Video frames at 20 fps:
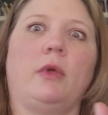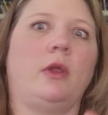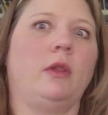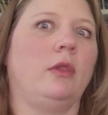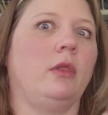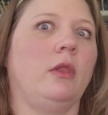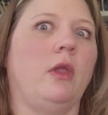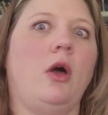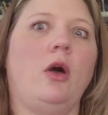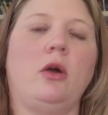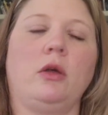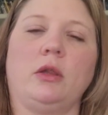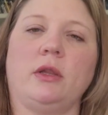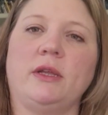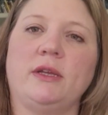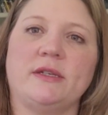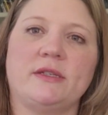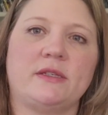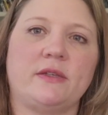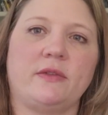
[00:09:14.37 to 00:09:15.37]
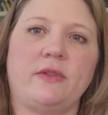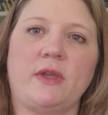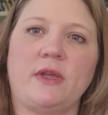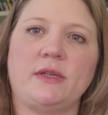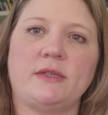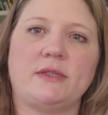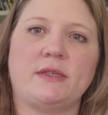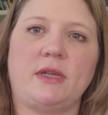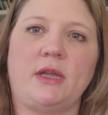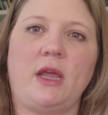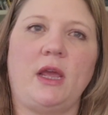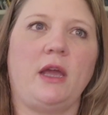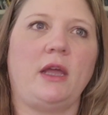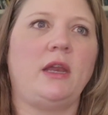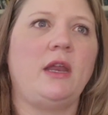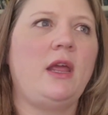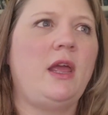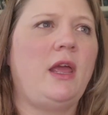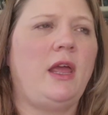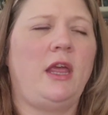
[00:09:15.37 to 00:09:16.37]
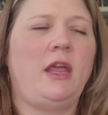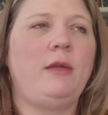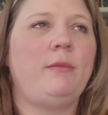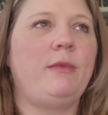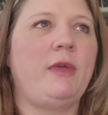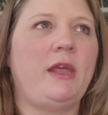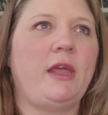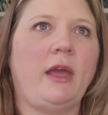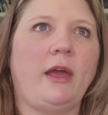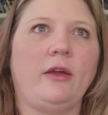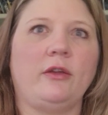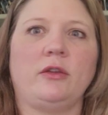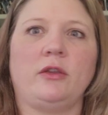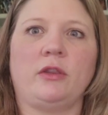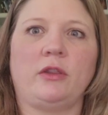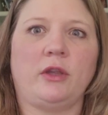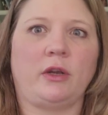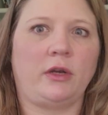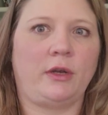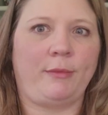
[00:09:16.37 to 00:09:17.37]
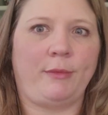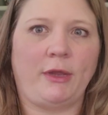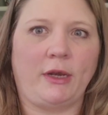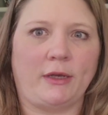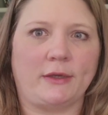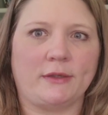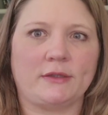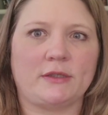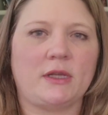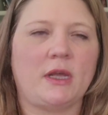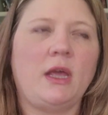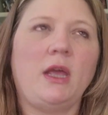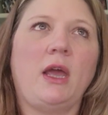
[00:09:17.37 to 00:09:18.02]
long list of things to get. He can be out in 30 minutes.